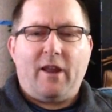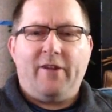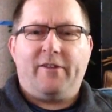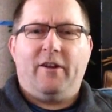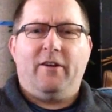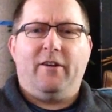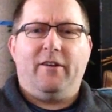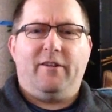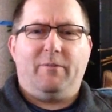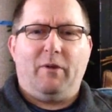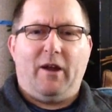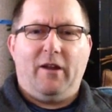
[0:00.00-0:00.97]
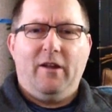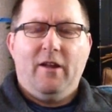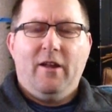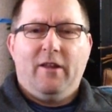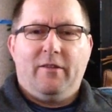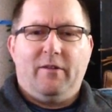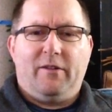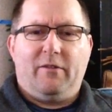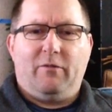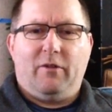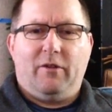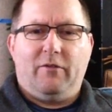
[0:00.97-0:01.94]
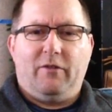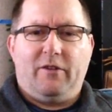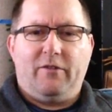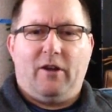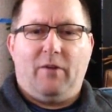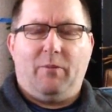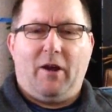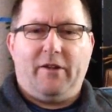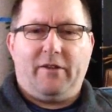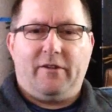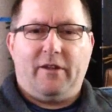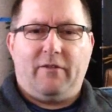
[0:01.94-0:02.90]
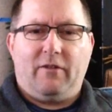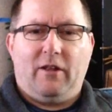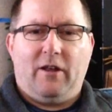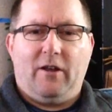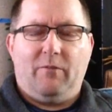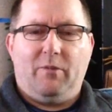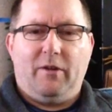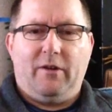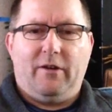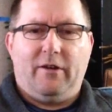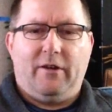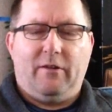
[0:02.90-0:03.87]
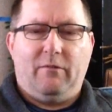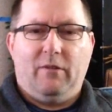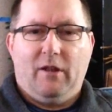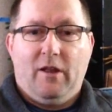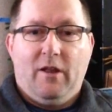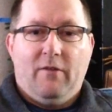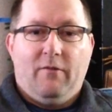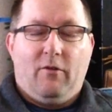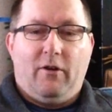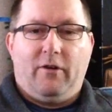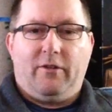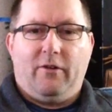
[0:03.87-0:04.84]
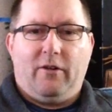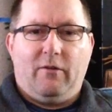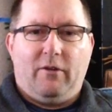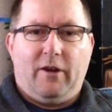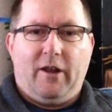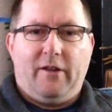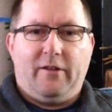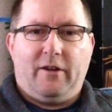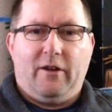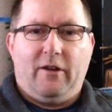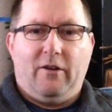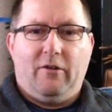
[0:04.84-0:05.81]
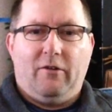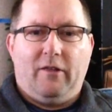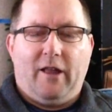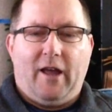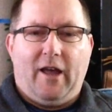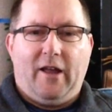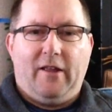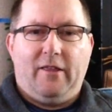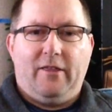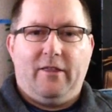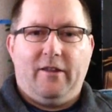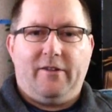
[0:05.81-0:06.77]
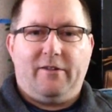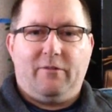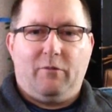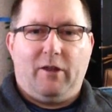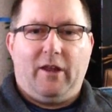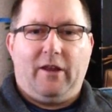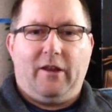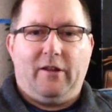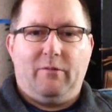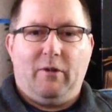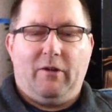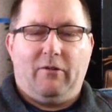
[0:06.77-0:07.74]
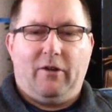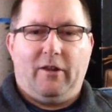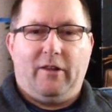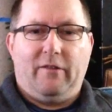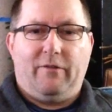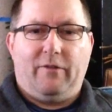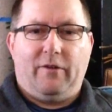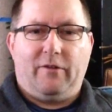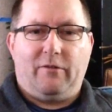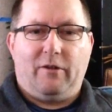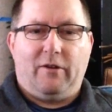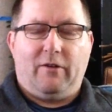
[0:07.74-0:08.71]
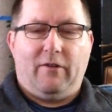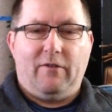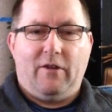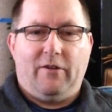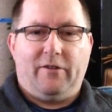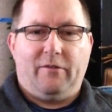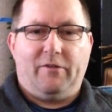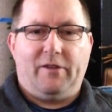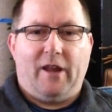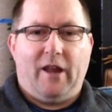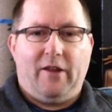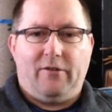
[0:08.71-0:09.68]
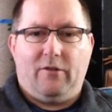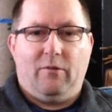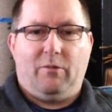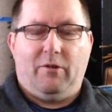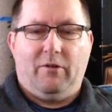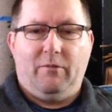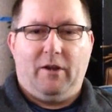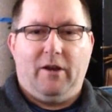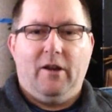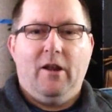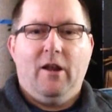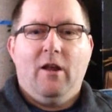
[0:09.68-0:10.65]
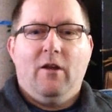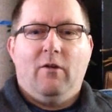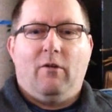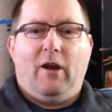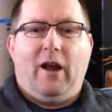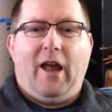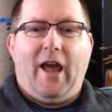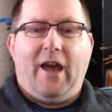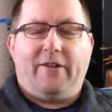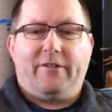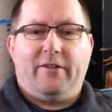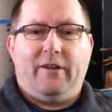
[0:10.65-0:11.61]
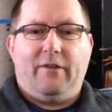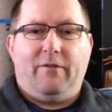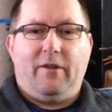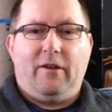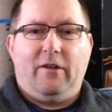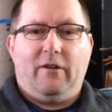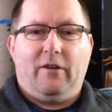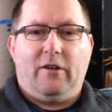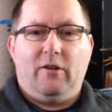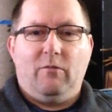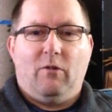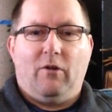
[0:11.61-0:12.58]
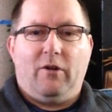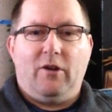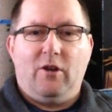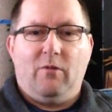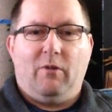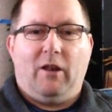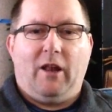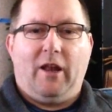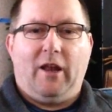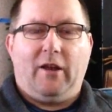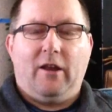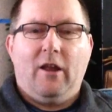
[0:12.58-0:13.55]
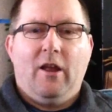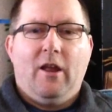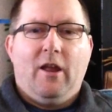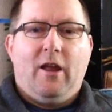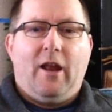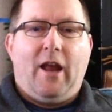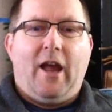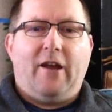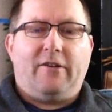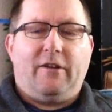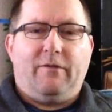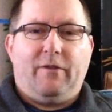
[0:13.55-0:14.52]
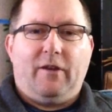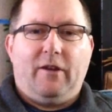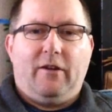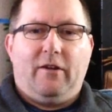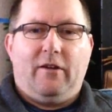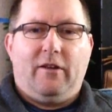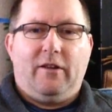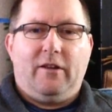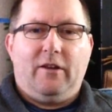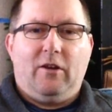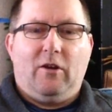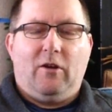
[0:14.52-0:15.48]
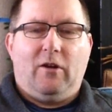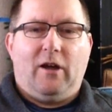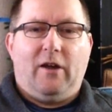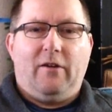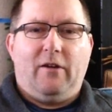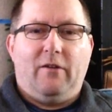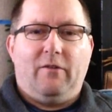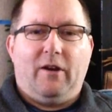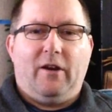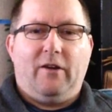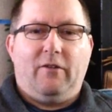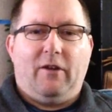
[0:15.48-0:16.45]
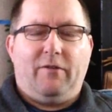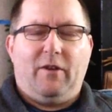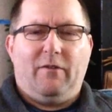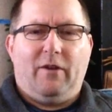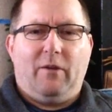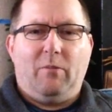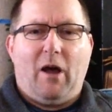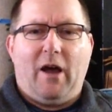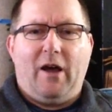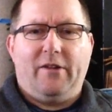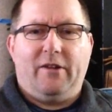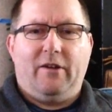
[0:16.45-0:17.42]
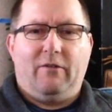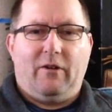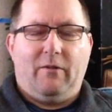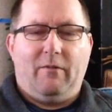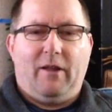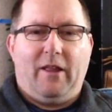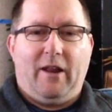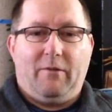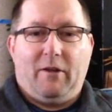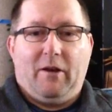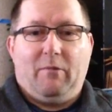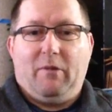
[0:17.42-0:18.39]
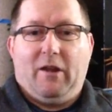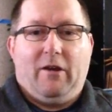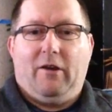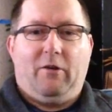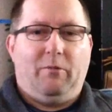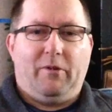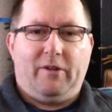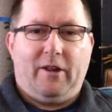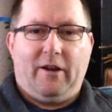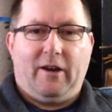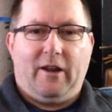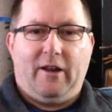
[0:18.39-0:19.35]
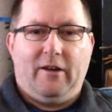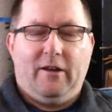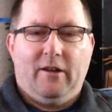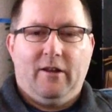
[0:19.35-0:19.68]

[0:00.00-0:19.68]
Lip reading: started this withdrawal process off klonopin 431 days ago, that this week has been really the first week where I've noticed substantial improvement, where I actually feel more human-like, and I actually feel, where I feel very positive that I'm going to be 100% again.